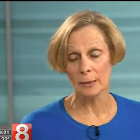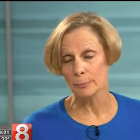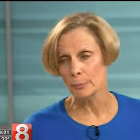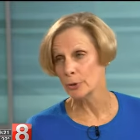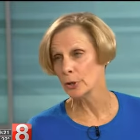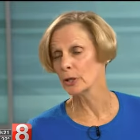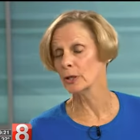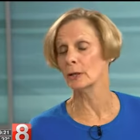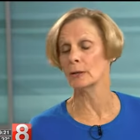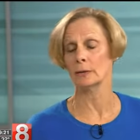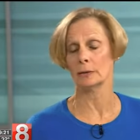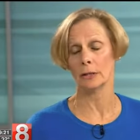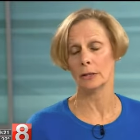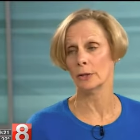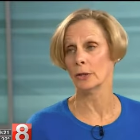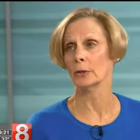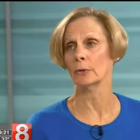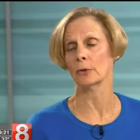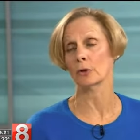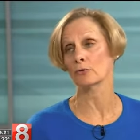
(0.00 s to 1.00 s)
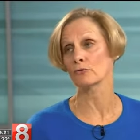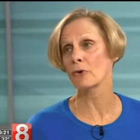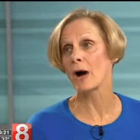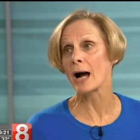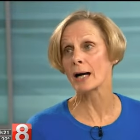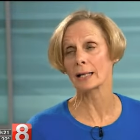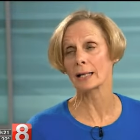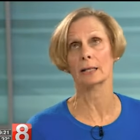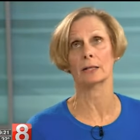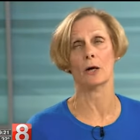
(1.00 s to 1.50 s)
putting a
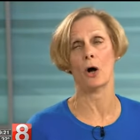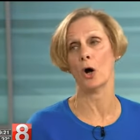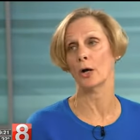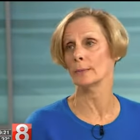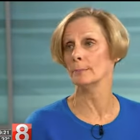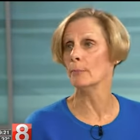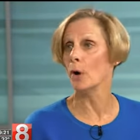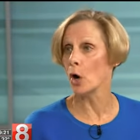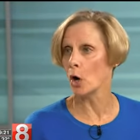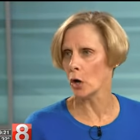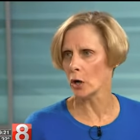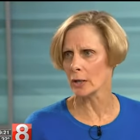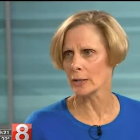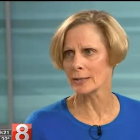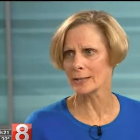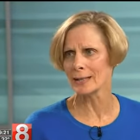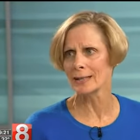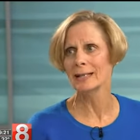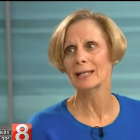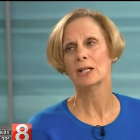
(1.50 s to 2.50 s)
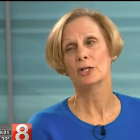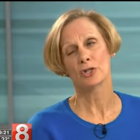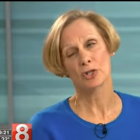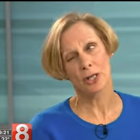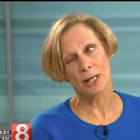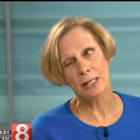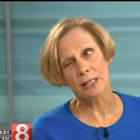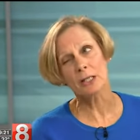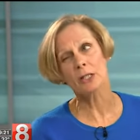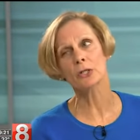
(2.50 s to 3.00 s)
rocket on Mars,
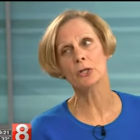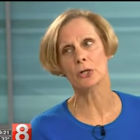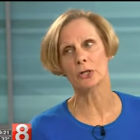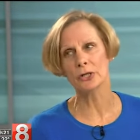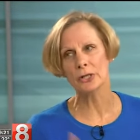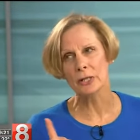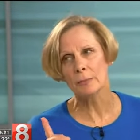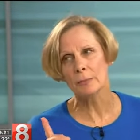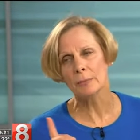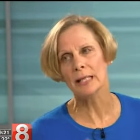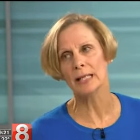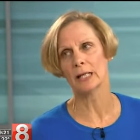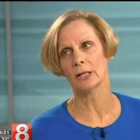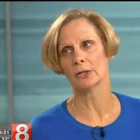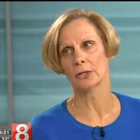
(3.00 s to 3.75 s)
chances are somebody else